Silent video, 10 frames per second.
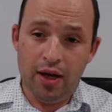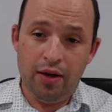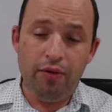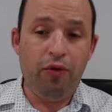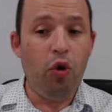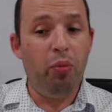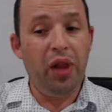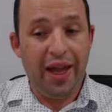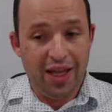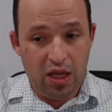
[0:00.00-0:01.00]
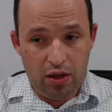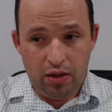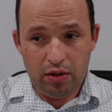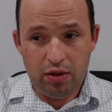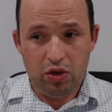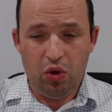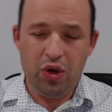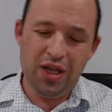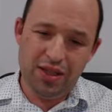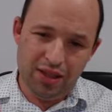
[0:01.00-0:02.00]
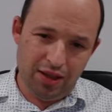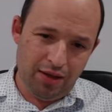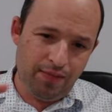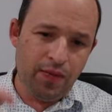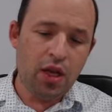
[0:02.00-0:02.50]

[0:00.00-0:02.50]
for black king. So it's a